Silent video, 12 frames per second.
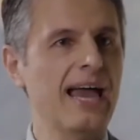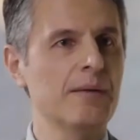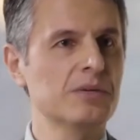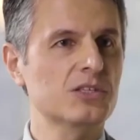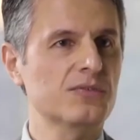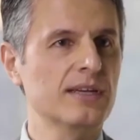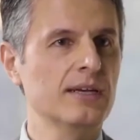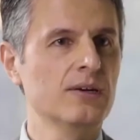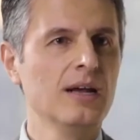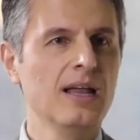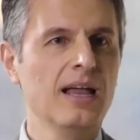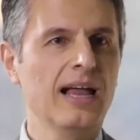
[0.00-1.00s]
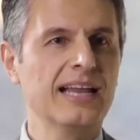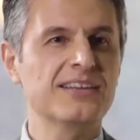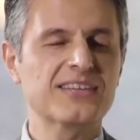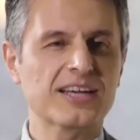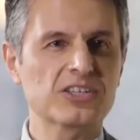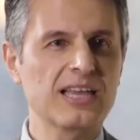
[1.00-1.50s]
the atmosphere, and
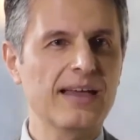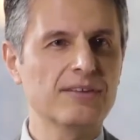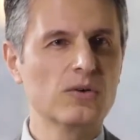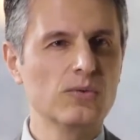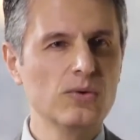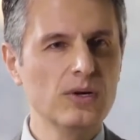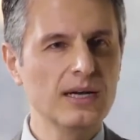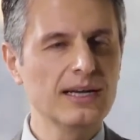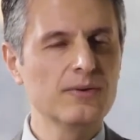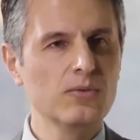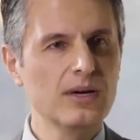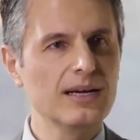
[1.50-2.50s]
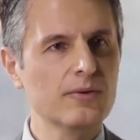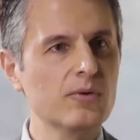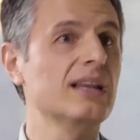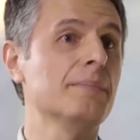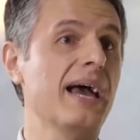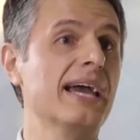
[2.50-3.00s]
it's actually having really, really,
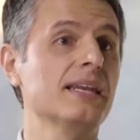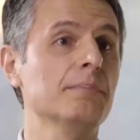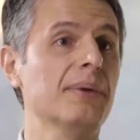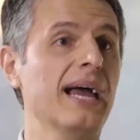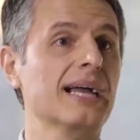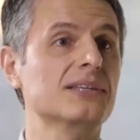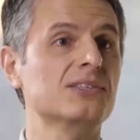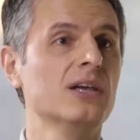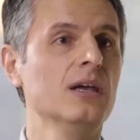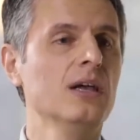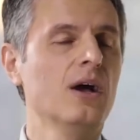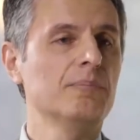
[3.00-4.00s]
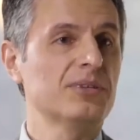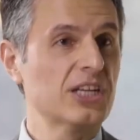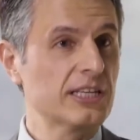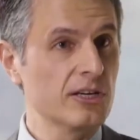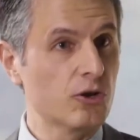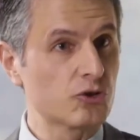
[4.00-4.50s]
really bad impacts,
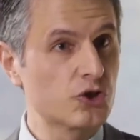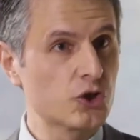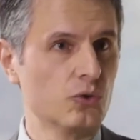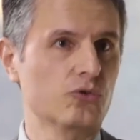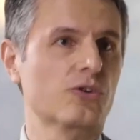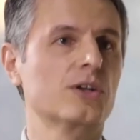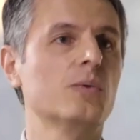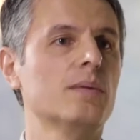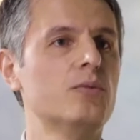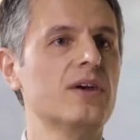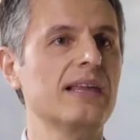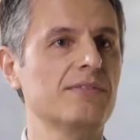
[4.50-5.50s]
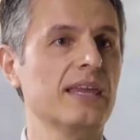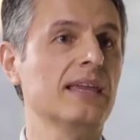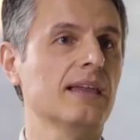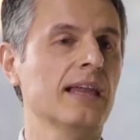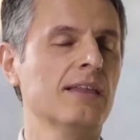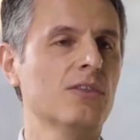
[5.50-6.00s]
particularly on children who are
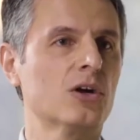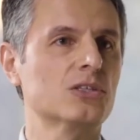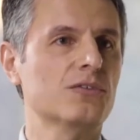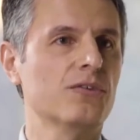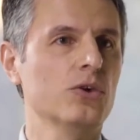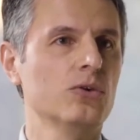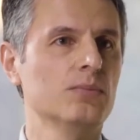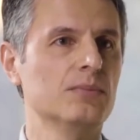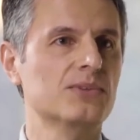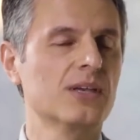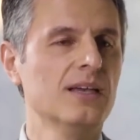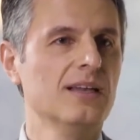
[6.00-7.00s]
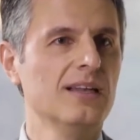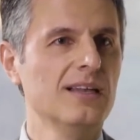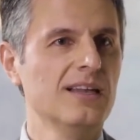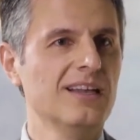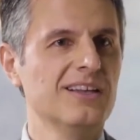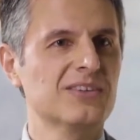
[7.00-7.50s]
breathing in those fumes.
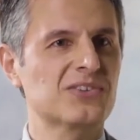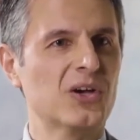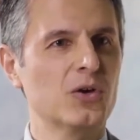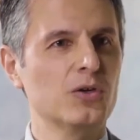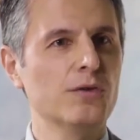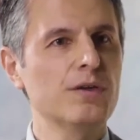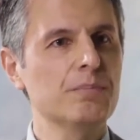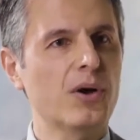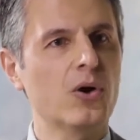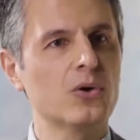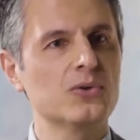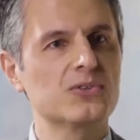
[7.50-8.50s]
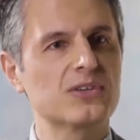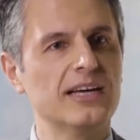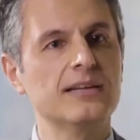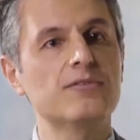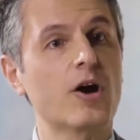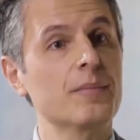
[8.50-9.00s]
So you've imposed
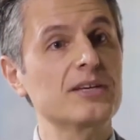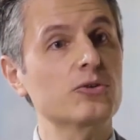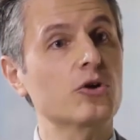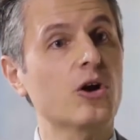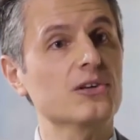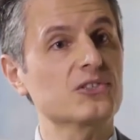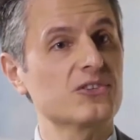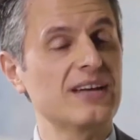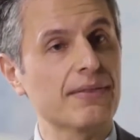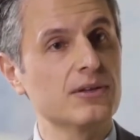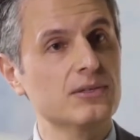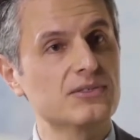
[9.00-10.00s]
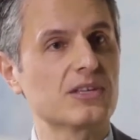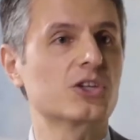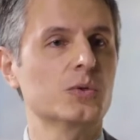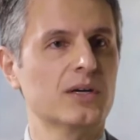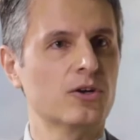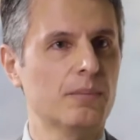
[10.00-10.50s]
an environmental cost on others
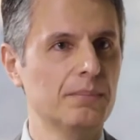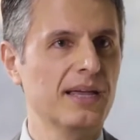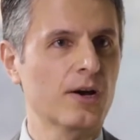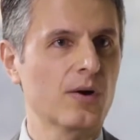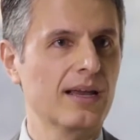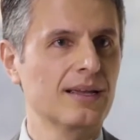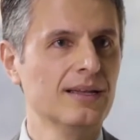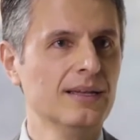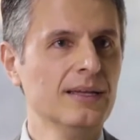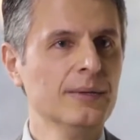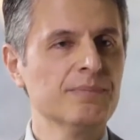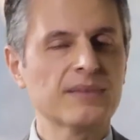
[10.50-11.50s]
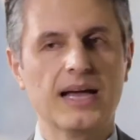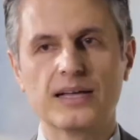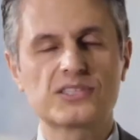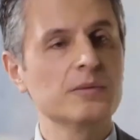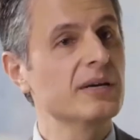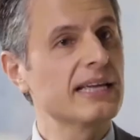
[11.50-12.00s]
you are not bearing.
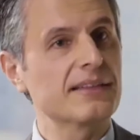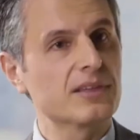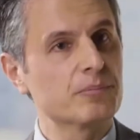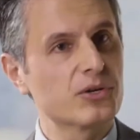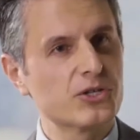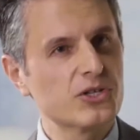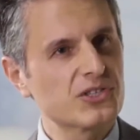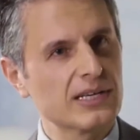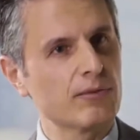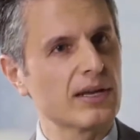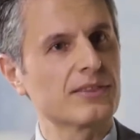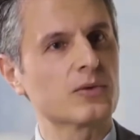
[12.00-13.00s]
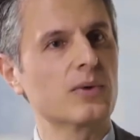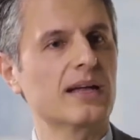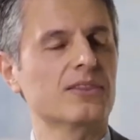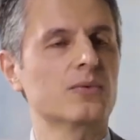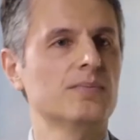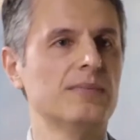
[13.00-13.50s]
Similarly, at the producer level, at
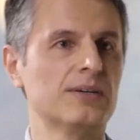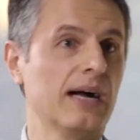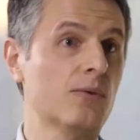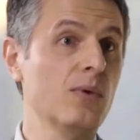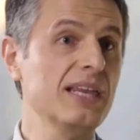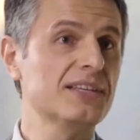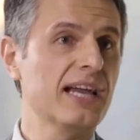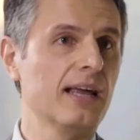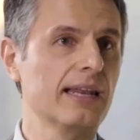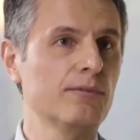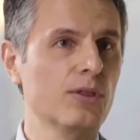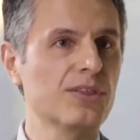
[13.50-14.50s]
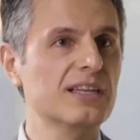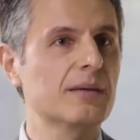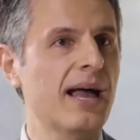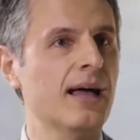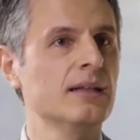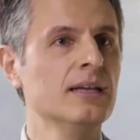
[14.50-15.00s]
the retail level, think
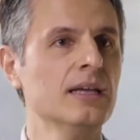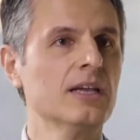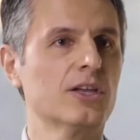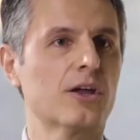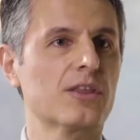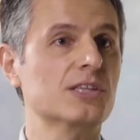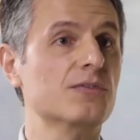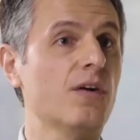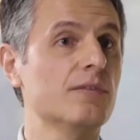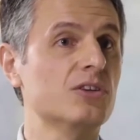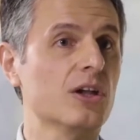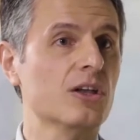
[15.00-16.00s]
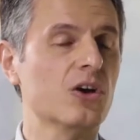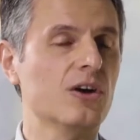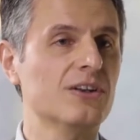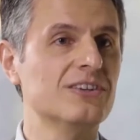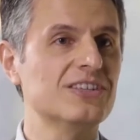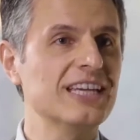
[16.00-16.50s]
about those $5
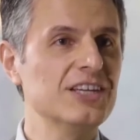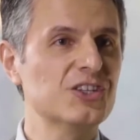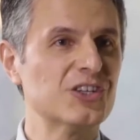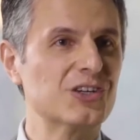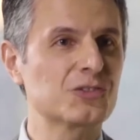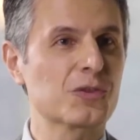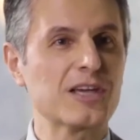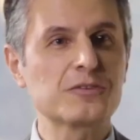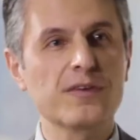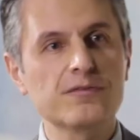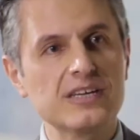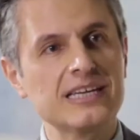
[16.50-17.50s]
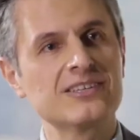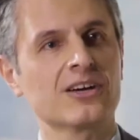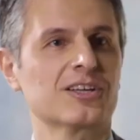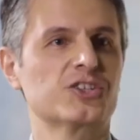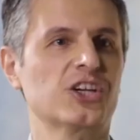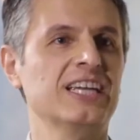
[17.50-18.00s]
cotton T-shirts or those
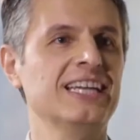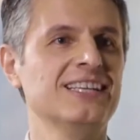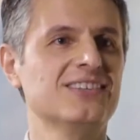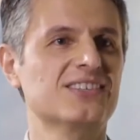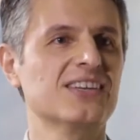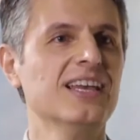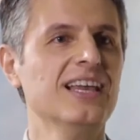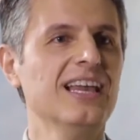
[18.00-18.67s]
$15 jeans